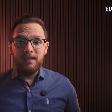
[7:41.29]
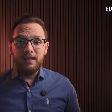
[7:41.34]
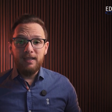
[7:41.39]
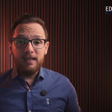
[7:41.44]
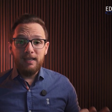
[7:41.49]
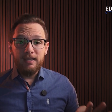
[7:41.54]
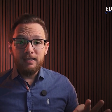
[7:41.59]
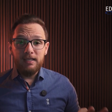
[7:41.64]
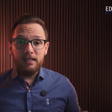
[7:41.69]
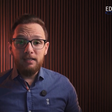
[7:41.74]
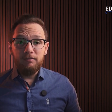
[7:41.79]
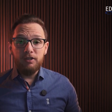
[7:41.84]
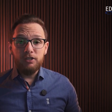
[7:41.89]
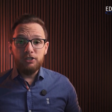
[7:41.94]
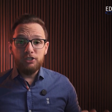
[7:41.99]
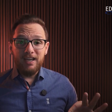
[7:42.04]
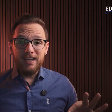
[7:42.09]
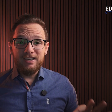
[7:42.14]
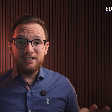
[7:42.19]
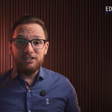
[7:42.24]
It even
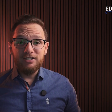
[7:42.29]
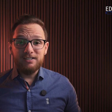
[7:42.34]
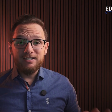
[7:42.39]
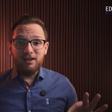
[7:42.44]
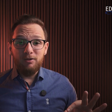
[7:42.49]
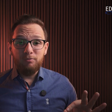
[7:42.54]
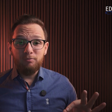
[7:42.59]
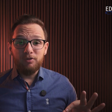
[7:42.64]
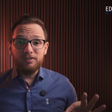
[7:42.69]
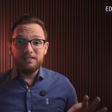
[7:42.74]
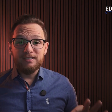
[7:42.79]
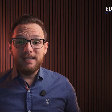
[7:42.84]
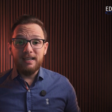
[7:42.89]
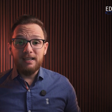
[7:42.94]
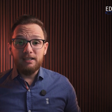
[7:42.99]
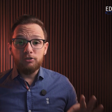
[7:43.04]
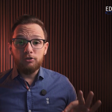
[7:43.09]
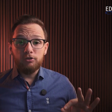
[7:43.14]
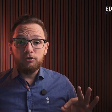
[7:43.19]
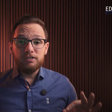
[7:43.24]
changes how
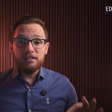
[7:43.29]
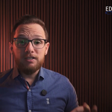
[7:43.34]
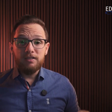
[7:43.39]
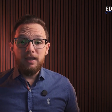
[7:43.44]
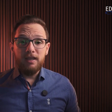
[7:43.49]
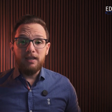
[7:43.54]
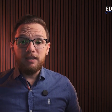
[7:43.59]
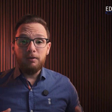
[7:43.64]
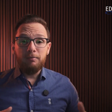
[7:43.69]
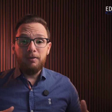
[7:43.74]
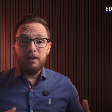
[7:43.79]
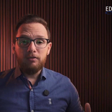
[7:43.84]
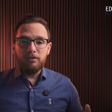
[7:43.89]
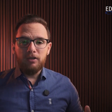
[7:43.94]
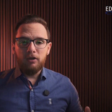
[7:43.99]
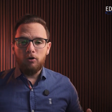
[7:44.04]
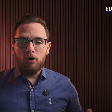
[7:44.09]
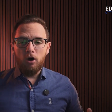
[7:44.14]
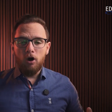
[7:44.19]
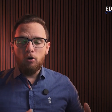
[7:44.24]
presenters think about
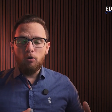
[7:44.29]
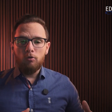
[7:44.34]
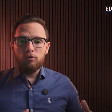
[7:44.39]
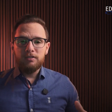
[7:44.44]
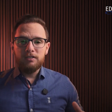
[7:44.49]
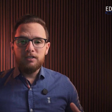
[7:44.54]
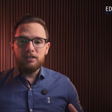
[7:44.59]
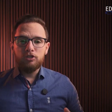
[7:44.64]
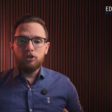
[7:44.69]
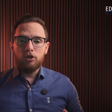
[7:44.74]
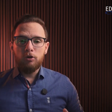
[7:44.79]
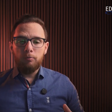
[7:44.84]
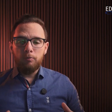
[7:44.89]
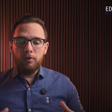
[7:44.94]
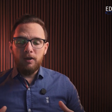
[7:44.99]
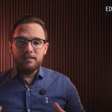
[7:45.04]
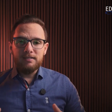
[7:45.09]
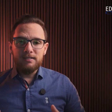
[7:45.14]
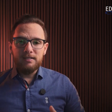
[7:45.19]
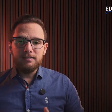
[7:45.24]
their own digital
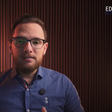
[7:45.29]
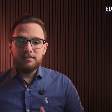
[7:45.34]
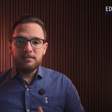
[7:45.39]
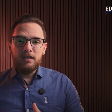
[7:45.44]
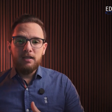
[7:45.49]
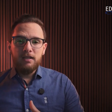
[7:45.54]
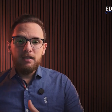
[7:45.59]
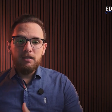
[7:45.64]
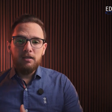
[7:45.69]
presence,